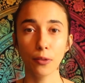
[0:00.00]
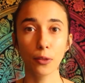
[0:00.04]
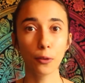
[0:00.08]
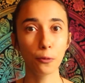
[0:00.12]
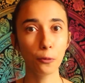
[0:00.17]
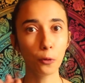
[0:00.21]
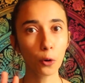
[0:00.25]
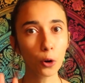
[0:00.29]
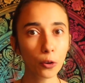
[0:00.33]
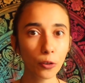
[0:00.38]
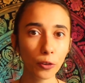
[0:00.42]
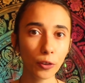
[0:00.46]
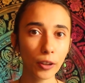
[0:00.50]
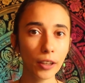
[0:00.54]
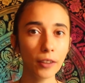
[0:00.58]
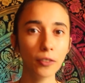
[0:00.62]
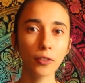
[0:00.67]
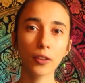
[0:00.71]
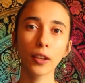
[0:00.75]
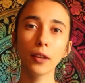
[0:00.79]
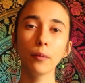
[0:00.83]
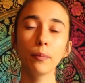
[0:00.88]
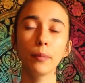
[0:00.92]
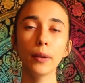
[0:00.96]
The four
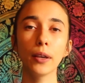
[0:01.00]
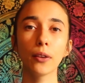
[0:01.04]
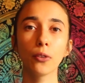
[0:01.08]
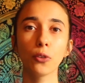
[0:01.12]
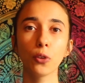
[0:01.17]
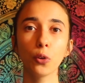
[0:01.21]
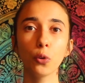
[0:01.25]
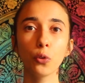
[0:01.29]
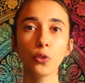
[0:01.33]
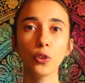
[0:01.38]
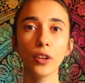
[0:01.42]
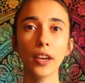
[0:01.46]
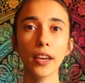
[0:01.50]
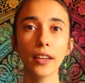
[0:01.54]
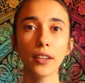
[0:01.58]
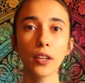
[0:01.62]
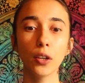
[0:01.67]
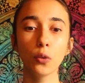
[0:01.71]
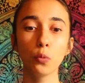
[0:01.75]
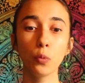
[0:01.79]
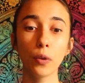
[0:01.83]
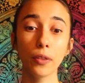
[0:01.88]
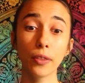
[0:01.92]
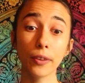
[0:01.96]
seeds can be
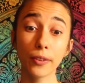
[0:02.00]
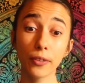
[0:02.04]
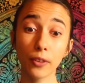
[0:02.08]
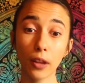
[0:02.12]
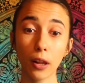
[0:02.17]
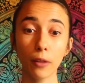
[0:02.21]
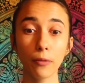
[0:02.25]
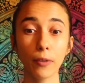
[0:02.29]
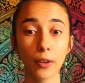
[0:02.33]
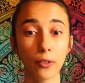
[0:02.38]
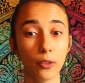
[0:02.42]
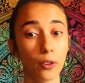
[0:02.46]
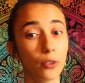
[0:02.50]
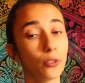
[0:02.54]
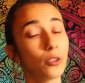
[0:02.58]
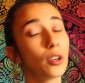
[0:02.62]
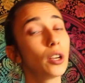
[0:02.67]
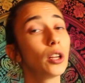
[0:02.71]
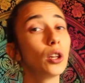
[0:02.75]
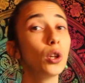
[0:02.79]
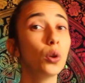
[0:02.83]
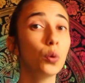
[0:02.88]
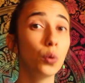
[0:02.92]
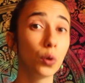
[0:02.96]
associated with the self
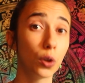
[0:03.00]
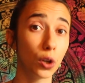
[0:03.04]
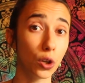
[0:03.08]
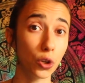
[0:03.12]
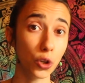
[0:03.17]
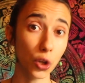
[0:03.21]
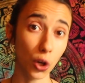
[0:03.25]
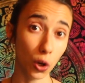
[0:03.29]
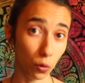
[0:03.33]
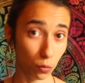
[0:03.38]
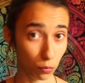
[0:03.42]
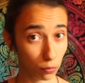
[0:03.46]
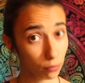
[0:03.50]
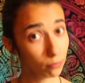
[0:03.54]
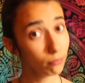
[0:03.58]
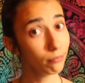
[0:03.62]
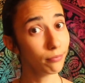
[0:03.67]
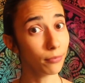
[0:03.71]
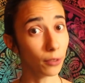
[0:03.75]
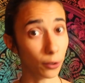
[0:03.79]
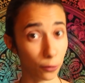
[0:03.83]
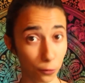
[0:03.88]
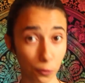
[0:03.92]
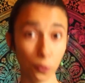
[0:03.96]
existing lunar
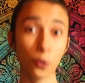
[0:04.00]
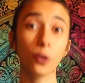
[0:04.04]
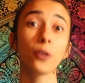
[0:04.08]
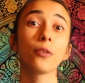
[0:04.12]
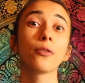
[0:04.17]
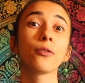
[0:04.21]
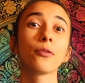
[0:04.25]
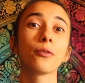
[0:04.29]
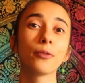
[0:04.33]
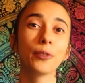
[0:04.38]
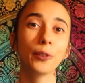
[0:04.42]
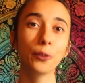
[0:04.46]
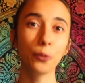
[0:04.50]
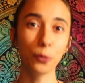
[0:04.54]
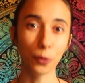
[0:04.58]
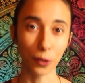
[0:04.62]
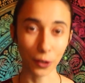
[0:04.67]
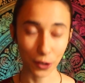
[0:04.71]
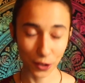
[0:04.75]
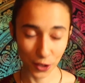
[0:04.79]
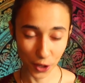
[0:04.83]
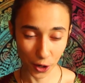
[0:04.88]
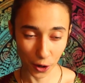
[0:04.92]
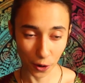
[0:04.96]
tone, the fourth
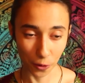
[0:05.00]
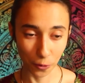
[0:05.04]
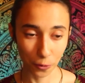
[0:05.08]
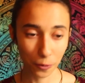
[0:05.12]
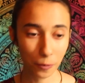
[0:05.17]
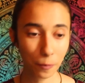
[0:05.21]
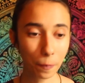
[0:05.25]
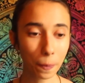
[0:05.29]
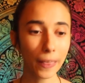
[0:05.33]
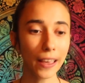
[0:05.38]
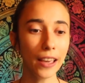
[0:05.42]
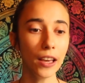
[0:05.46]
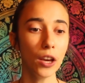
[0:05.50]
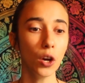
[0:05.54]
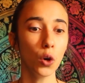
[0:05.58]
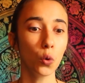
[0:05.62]
lunar tone,